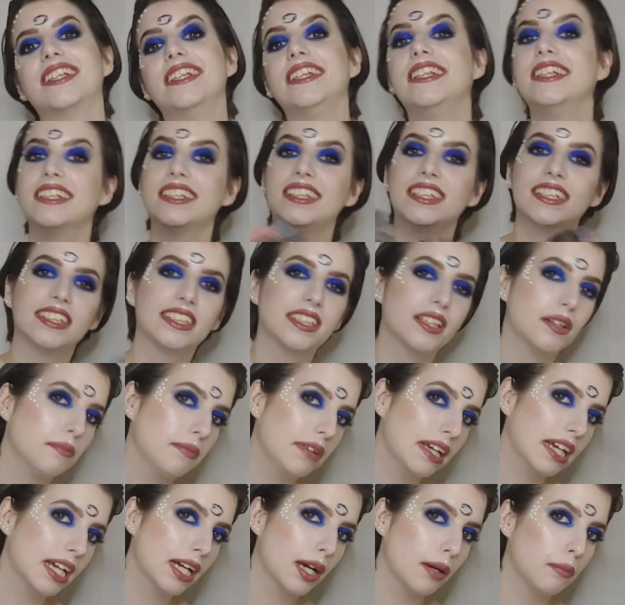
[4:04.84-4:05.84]
this is the
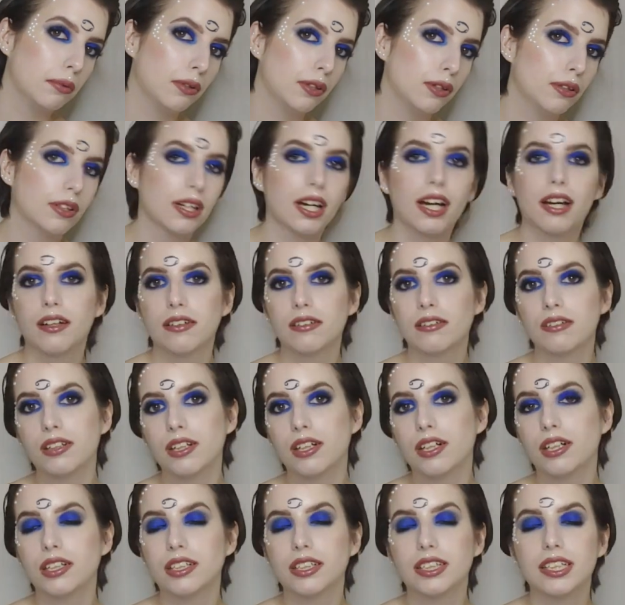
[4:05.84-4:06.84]
makeup look I've
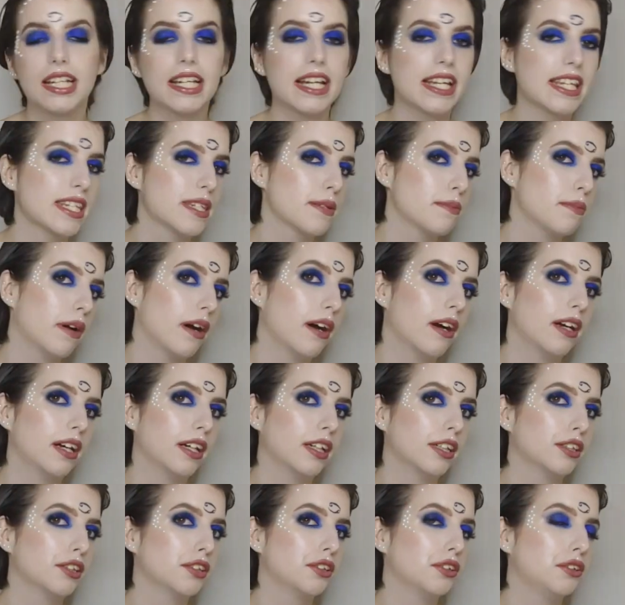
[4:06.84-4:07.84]
done
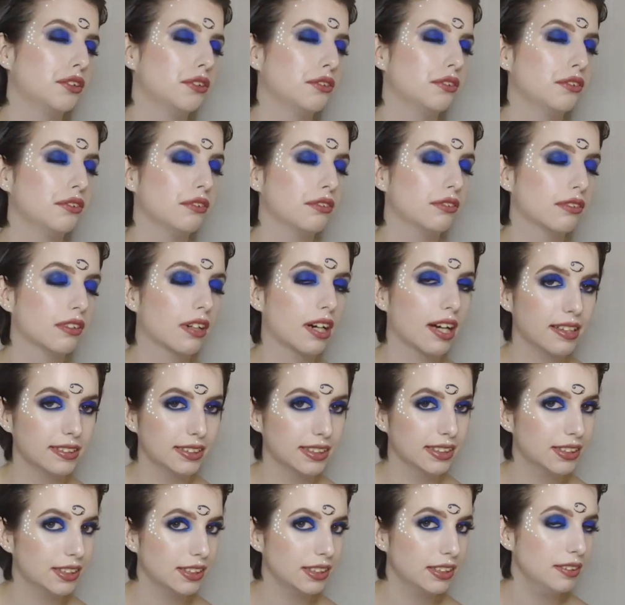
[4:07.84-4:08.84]
inspired to
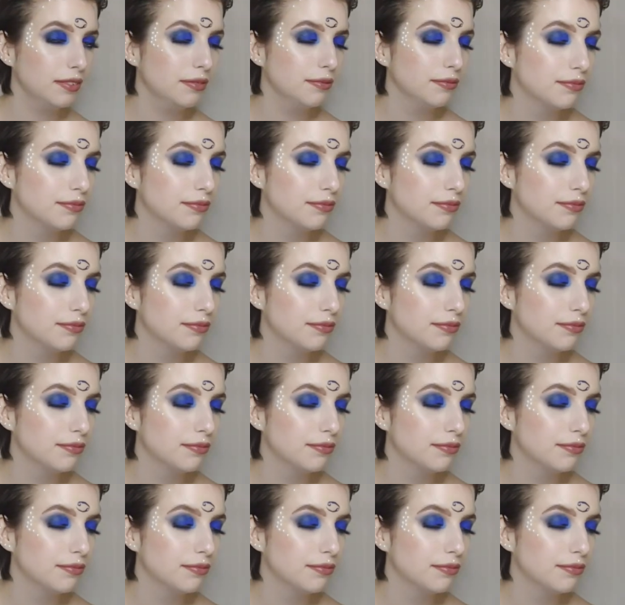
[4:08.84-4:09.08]
Cancer.